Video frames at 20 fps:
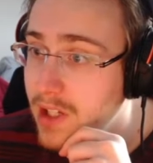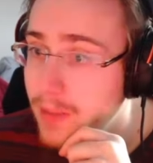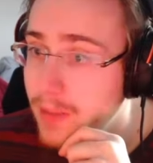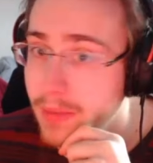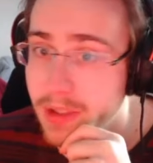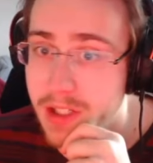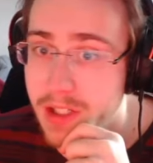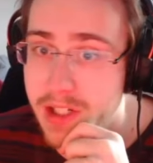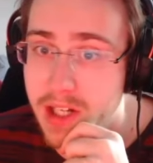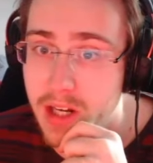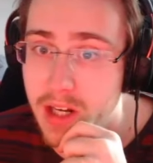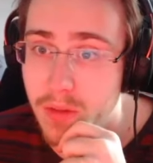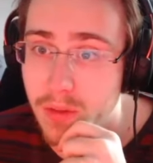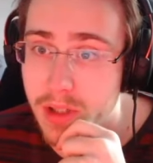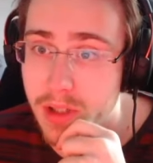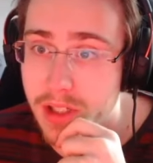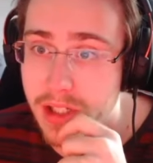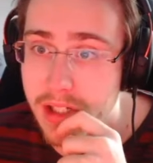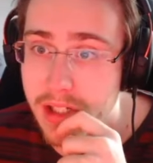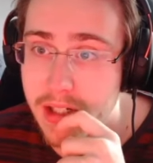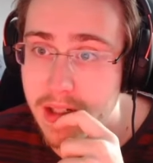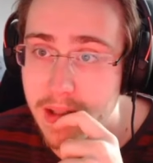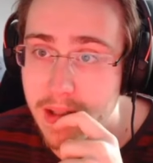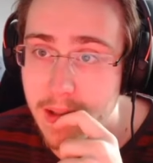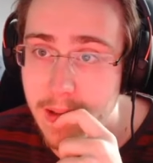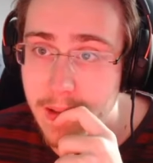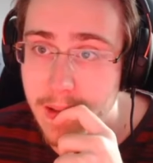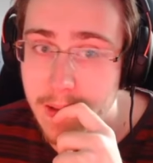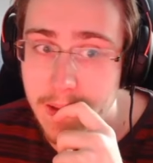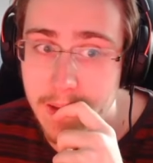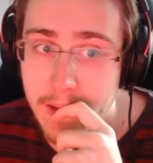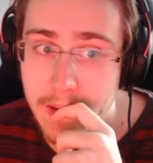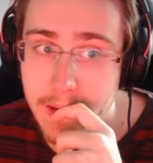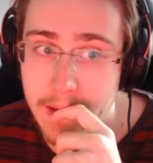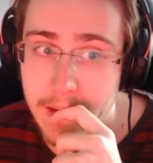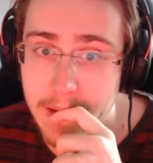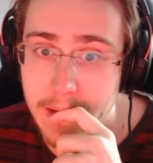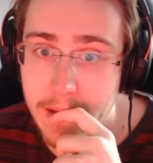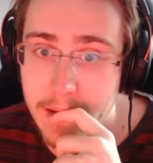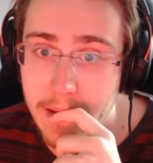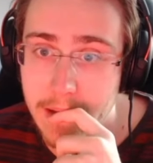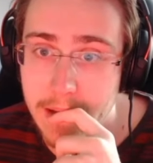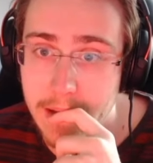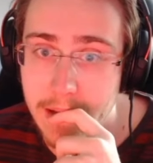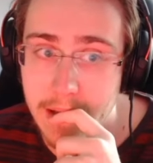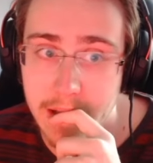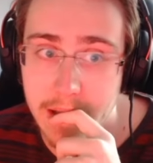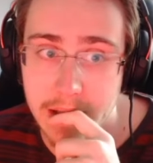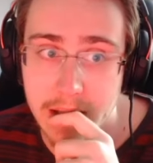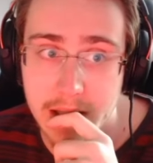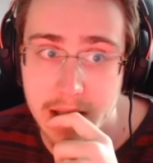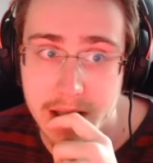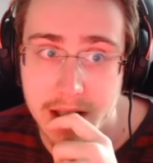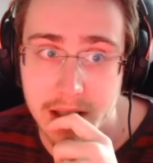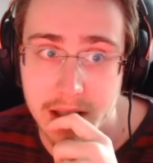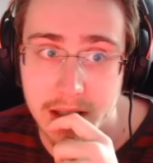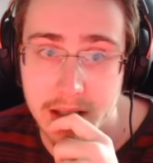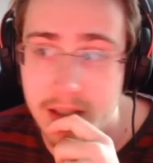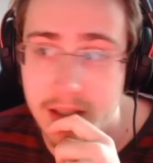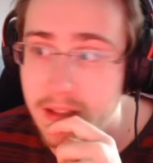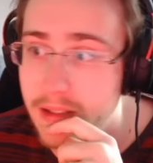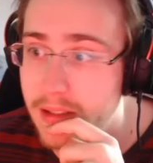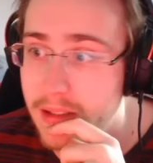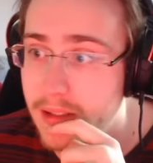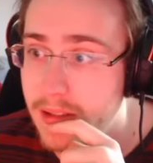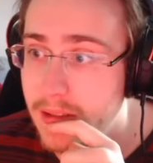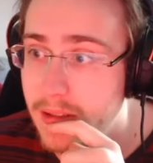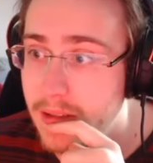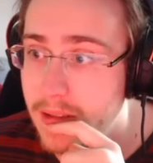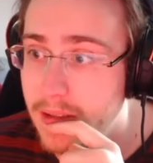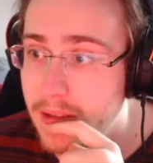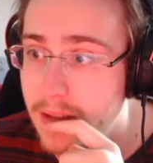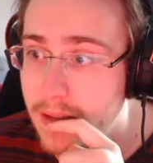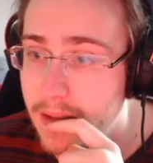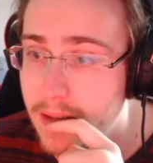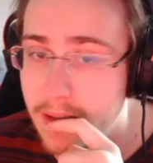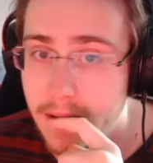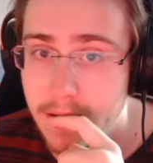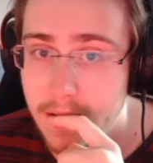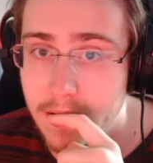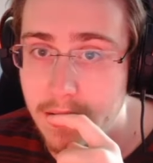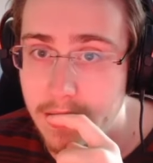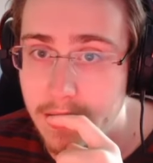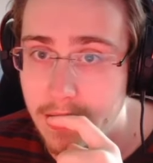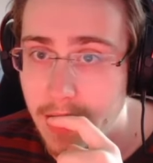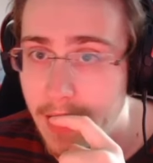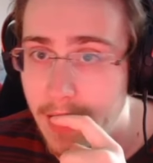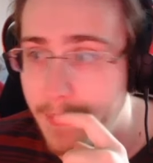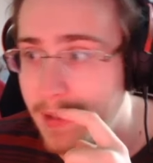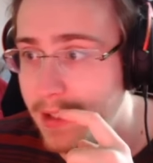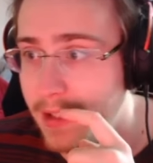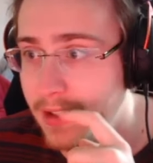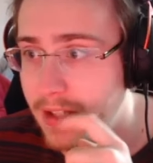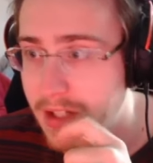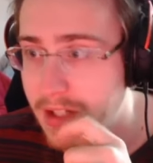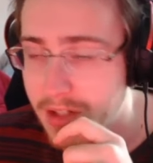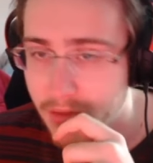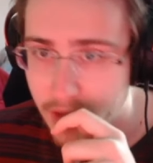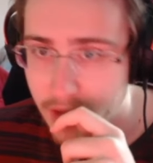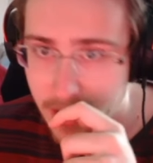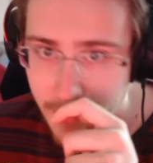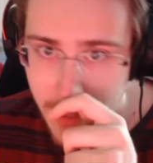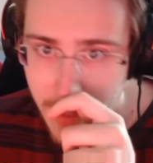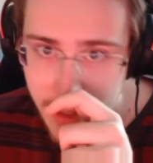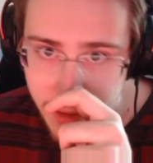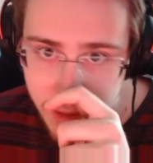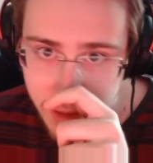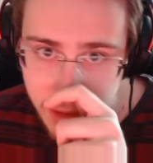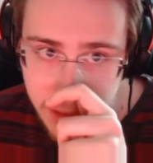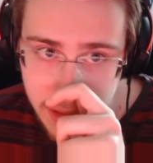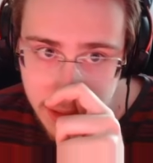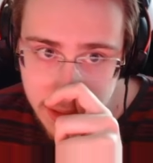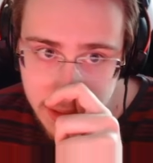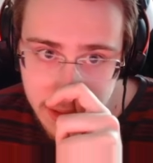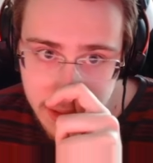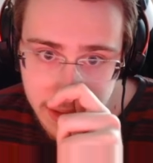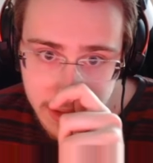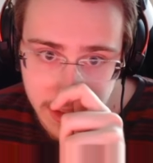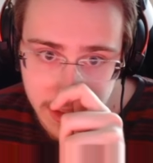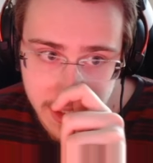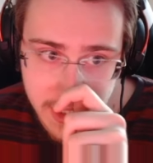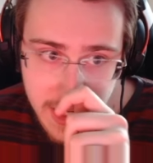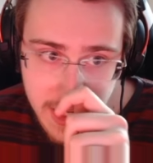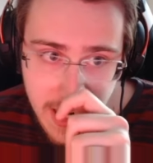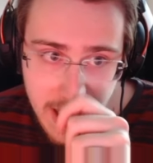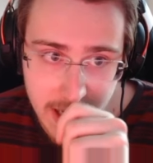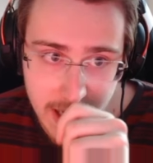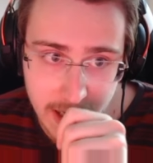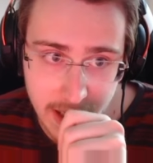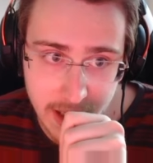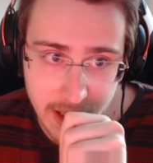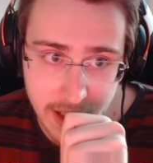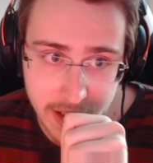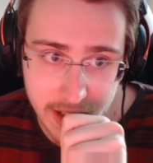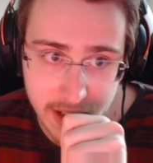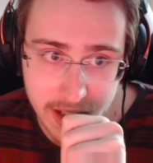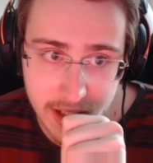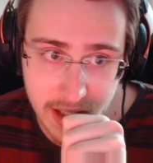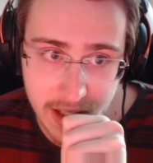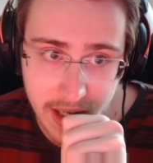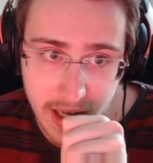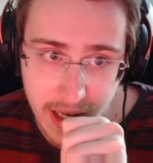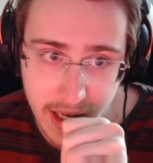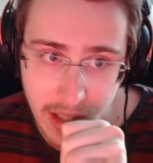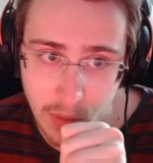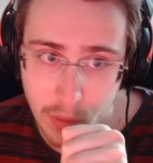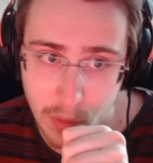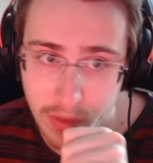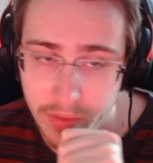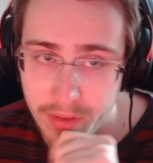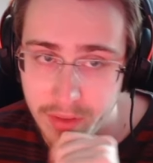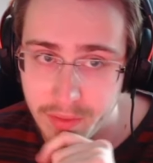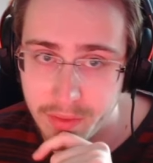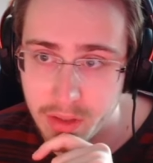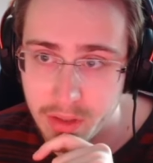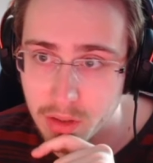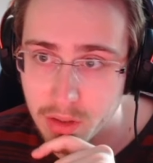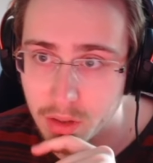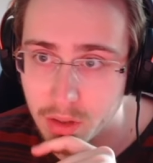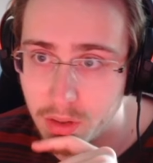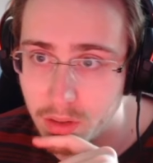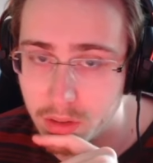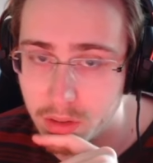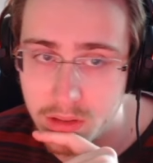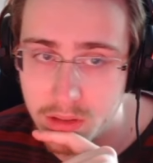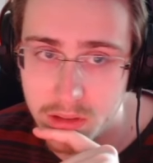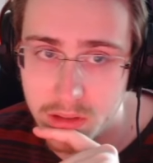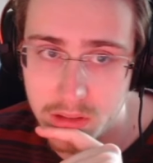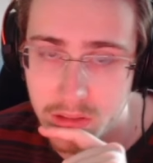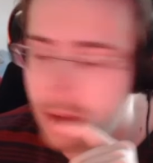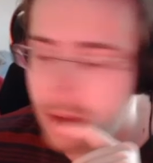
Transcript: me this guy wins. He doesn't. I mean, it doesn't really matter. This guy is 8 with 50 gold.